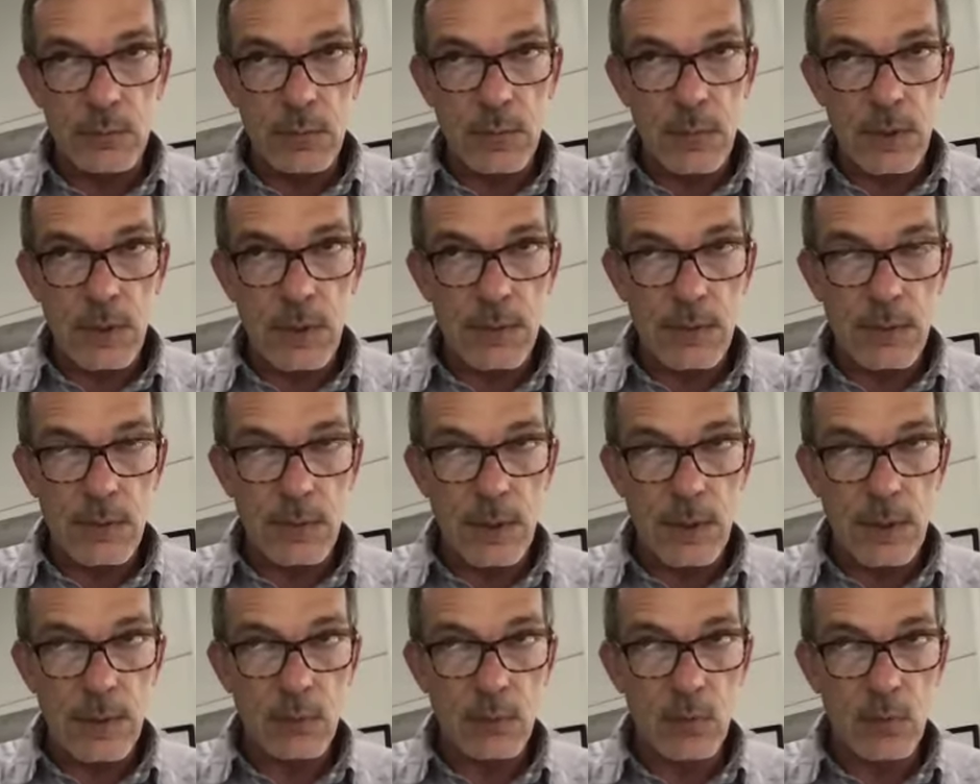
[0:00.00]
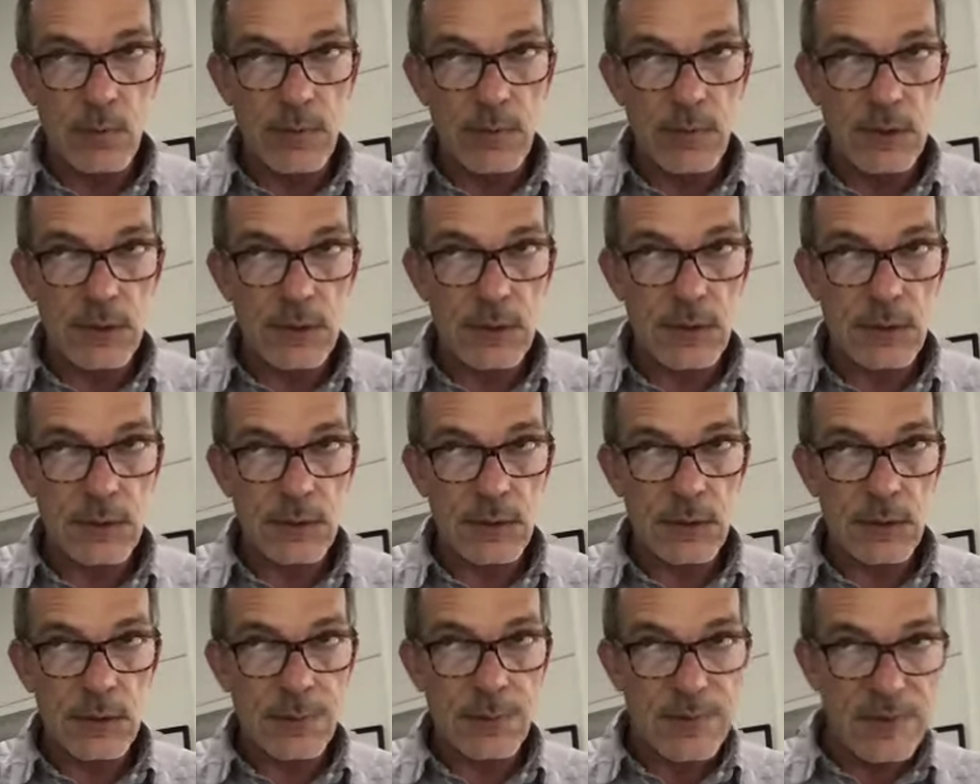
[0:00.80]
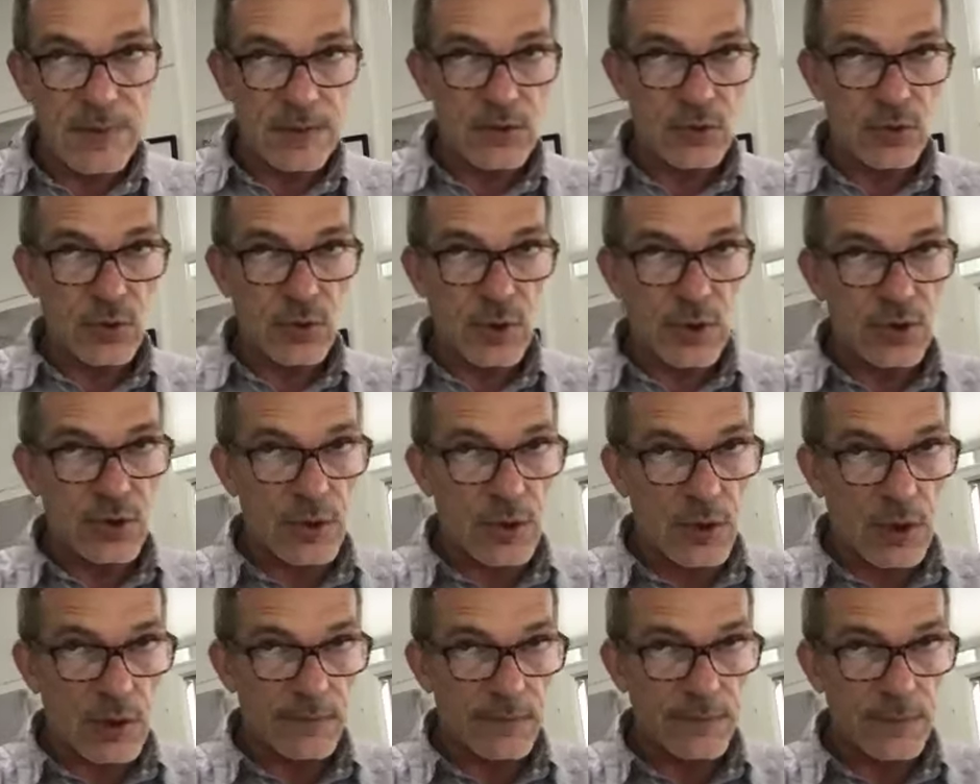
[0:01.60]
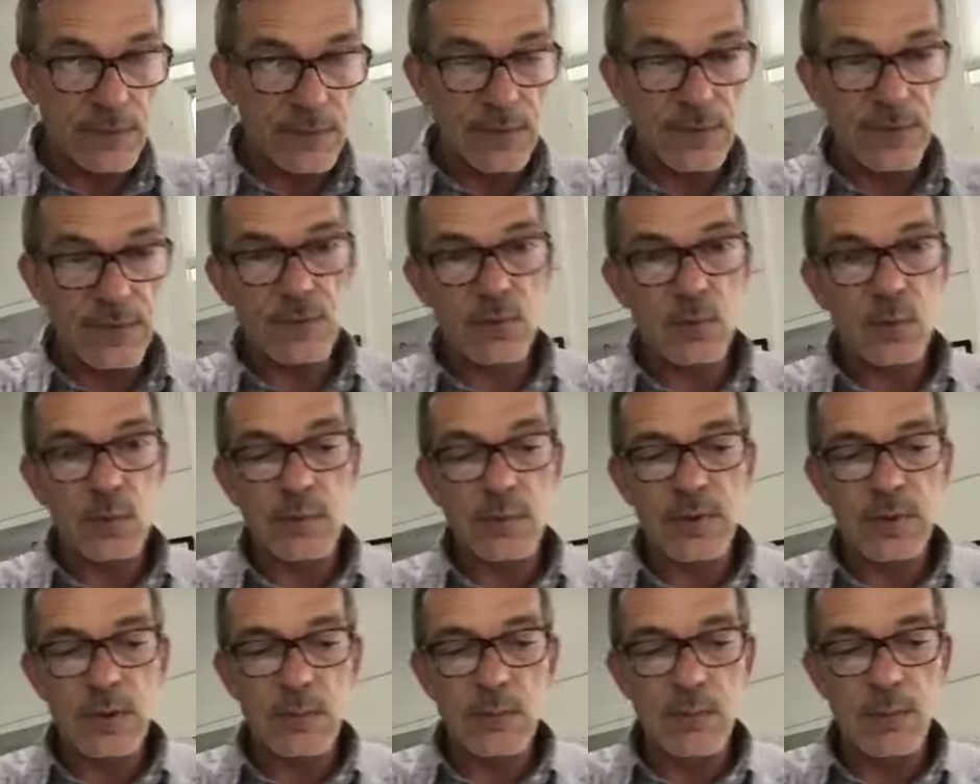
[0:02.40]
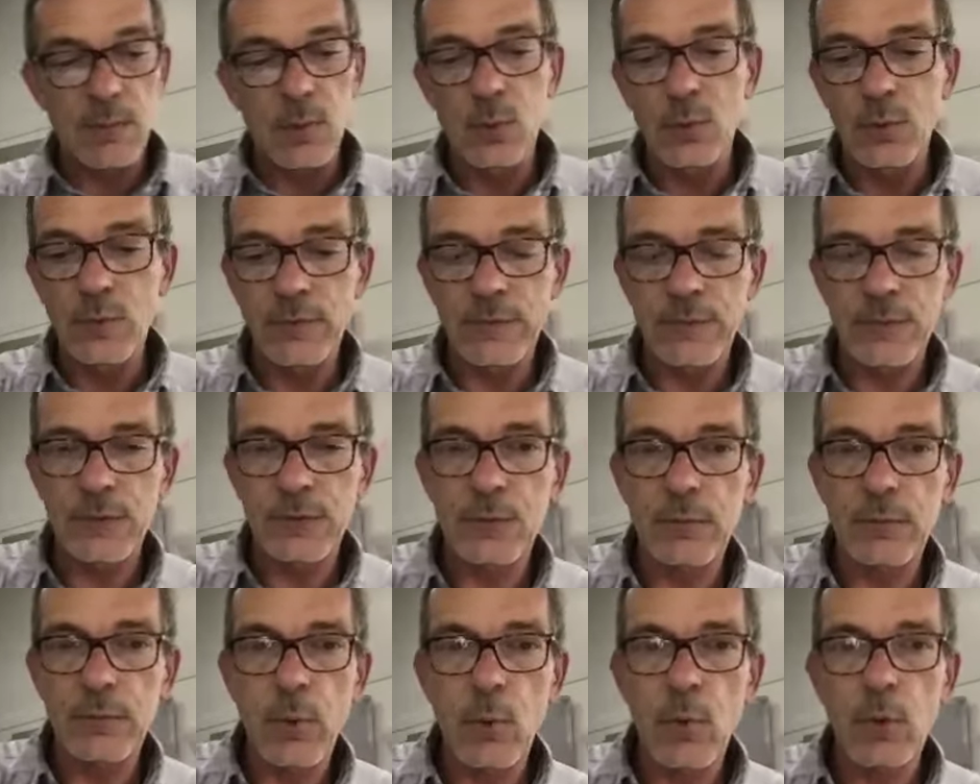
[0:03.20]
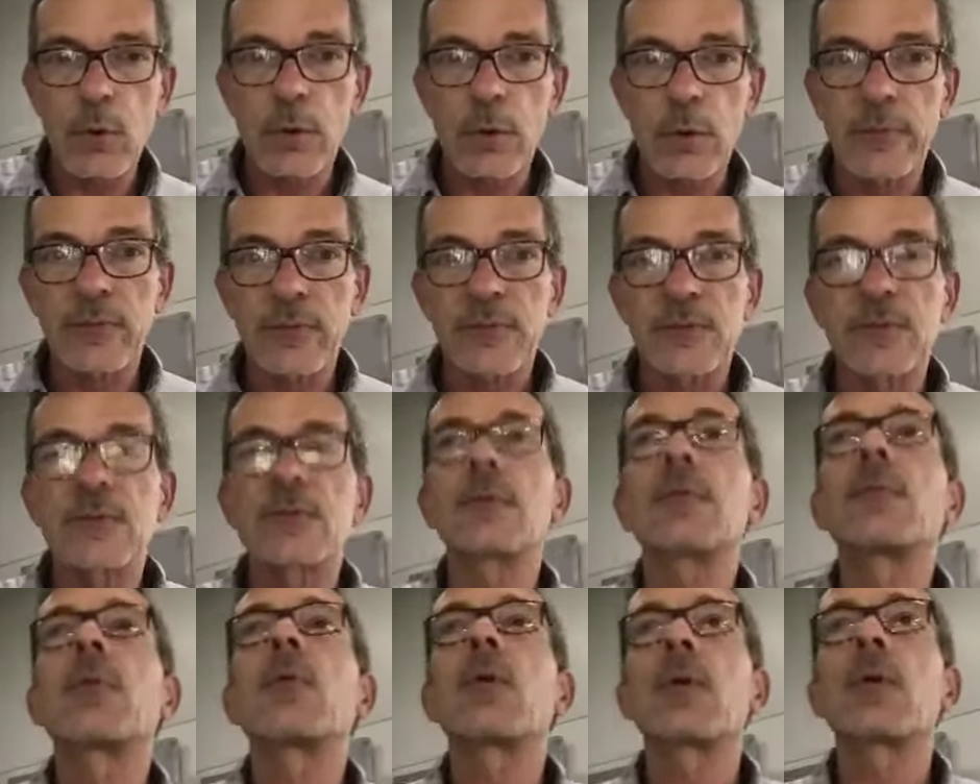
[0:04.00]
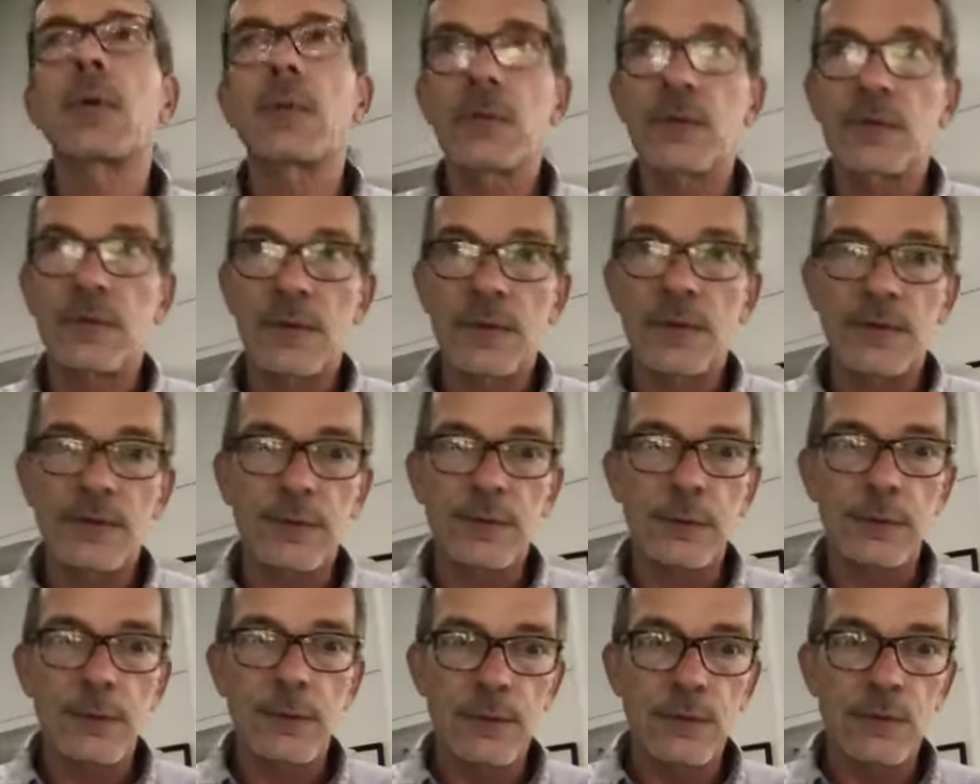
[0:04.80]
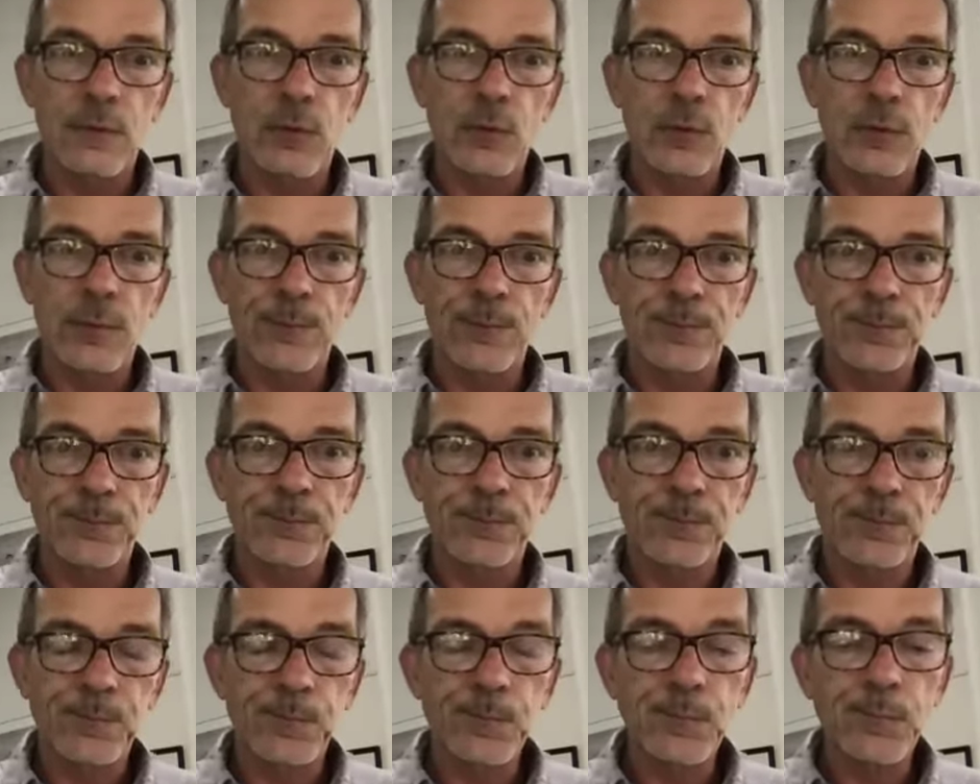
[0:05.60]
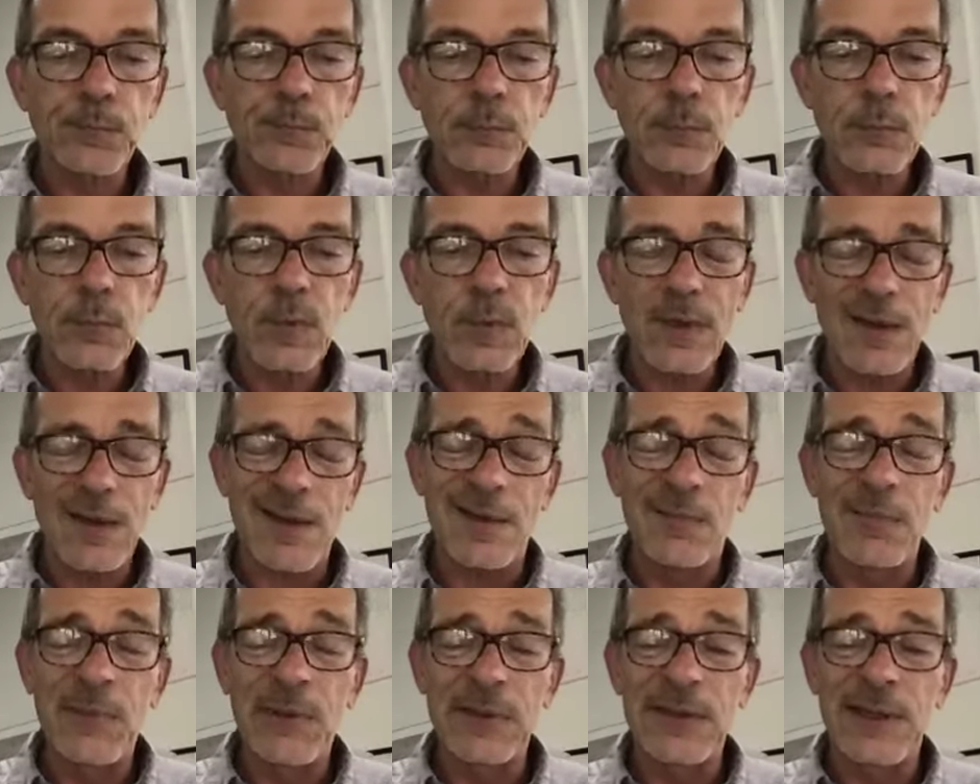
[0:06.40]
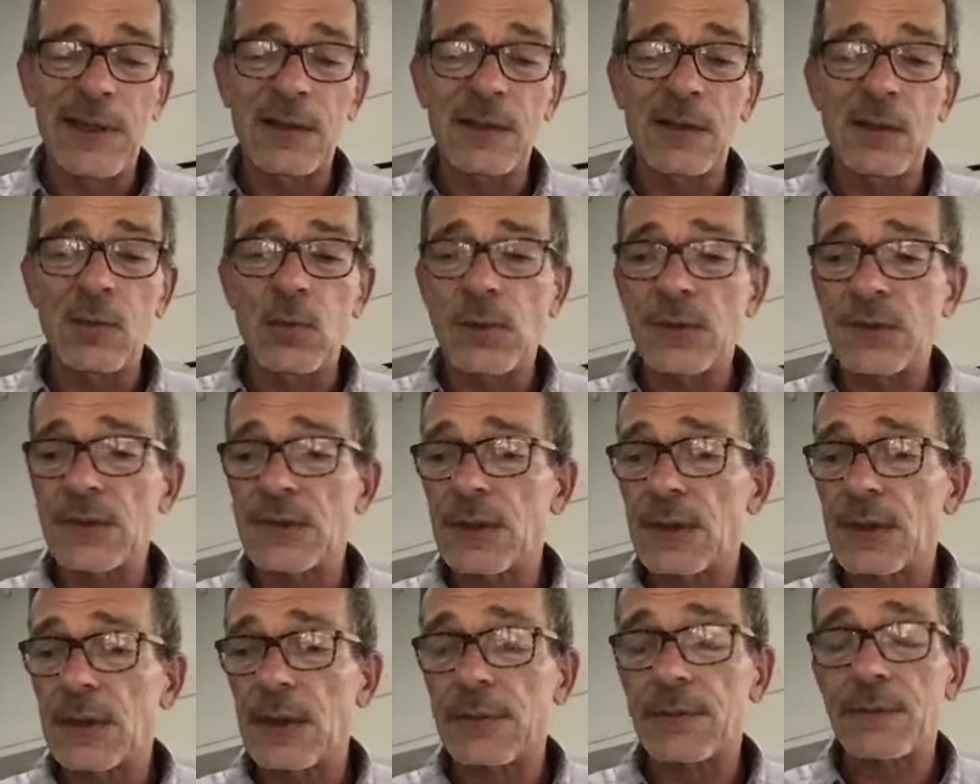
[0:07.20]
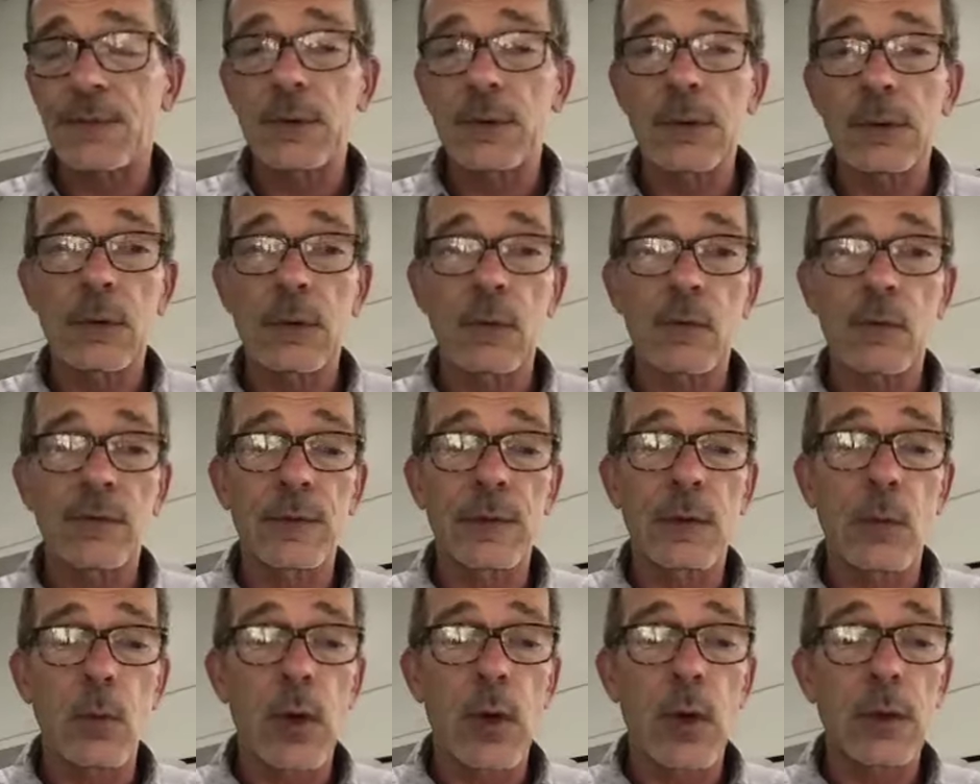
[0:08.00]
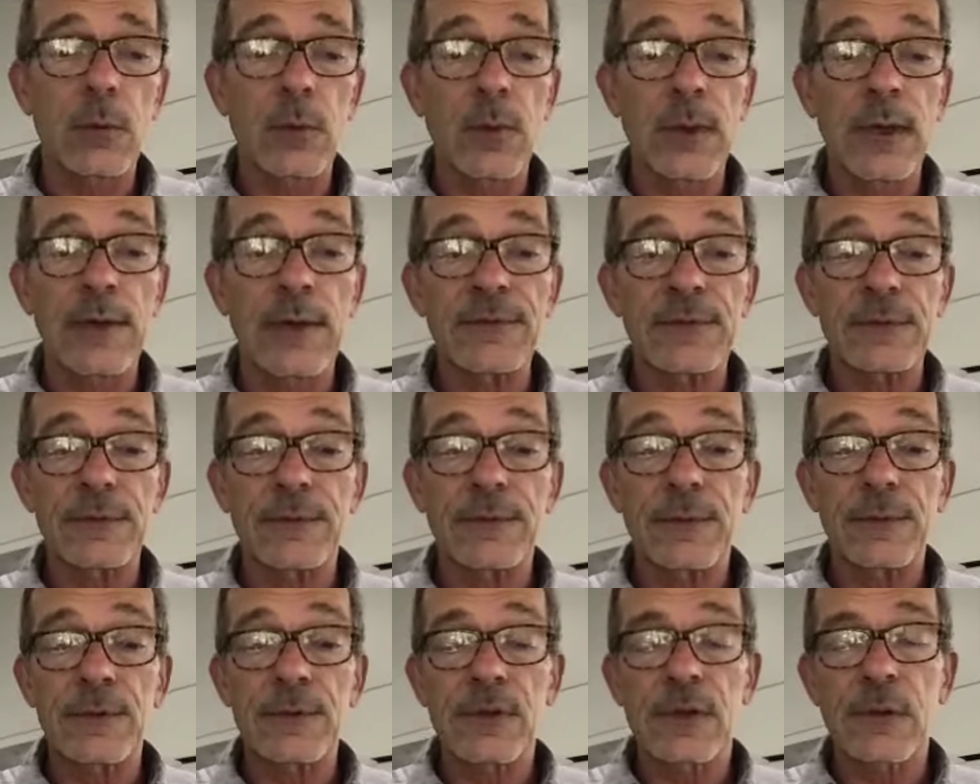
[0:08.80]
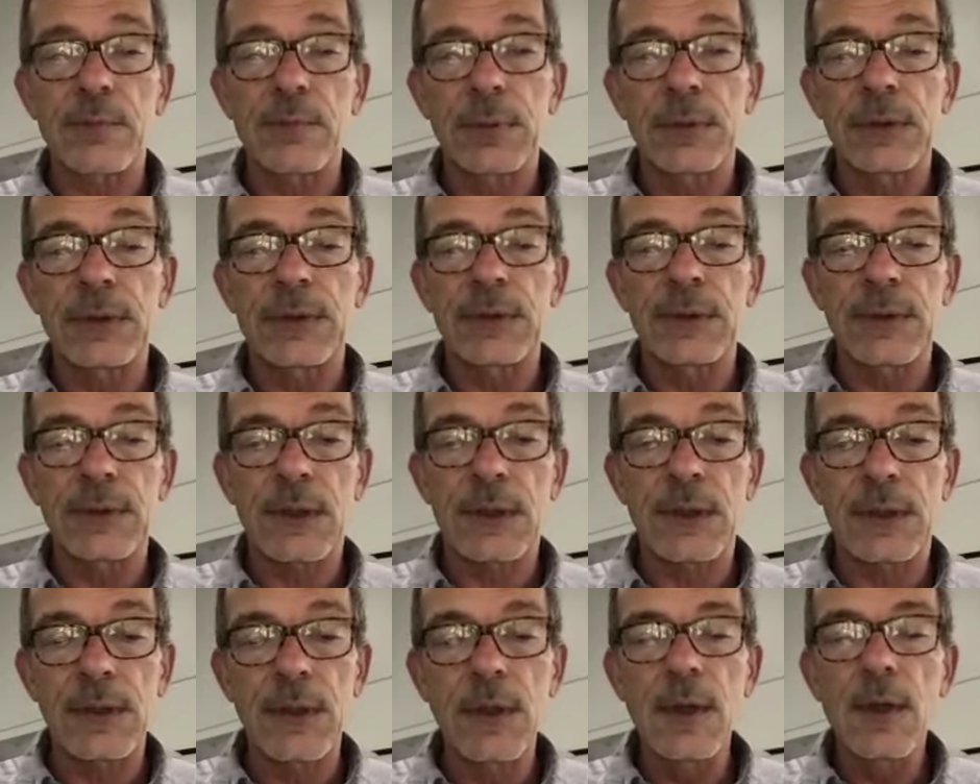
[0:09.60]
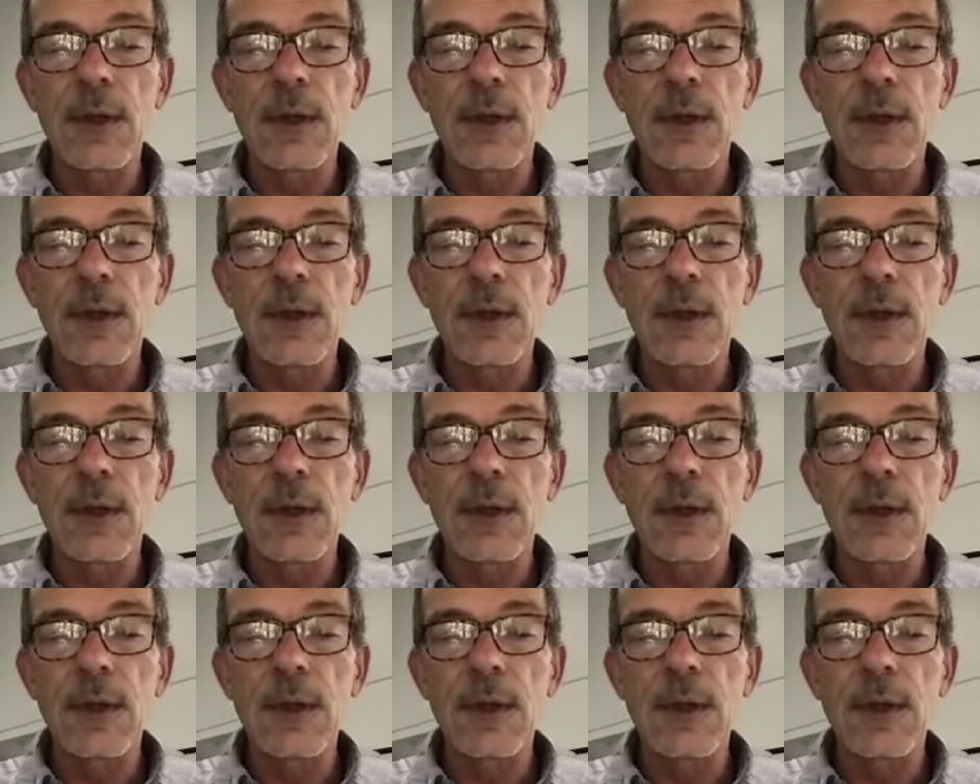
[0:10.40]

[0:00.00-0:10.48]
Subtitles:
and that will mean that the administration office will be moved to portables, the portables in the center of the school. But that you won't see that for a while. We have to first complete the